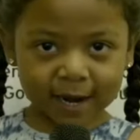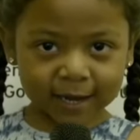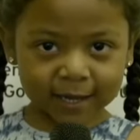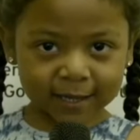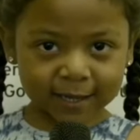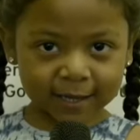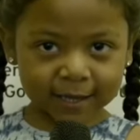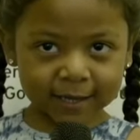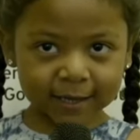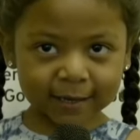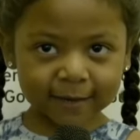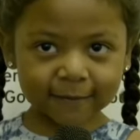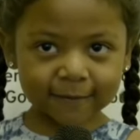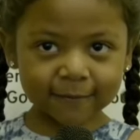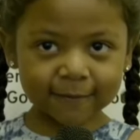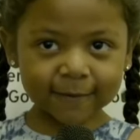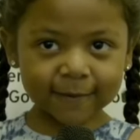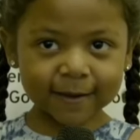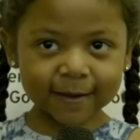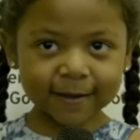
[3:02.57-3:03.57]
I like it
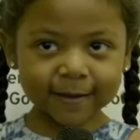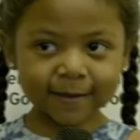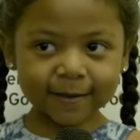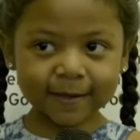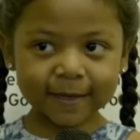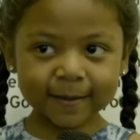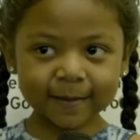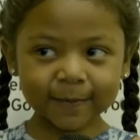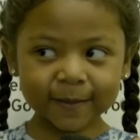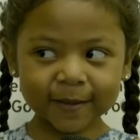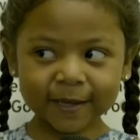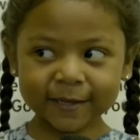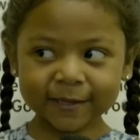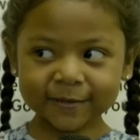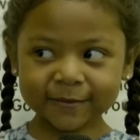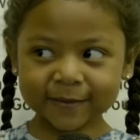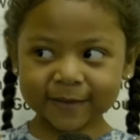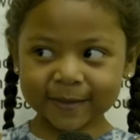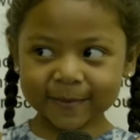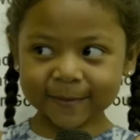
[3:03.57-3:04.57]
when he
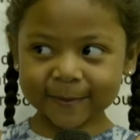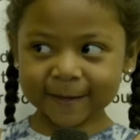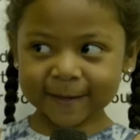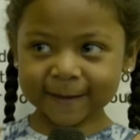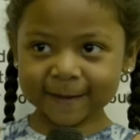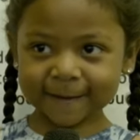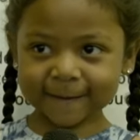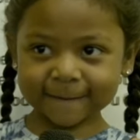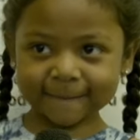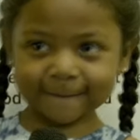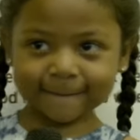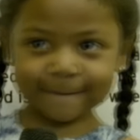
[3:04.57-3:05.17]
plays with me.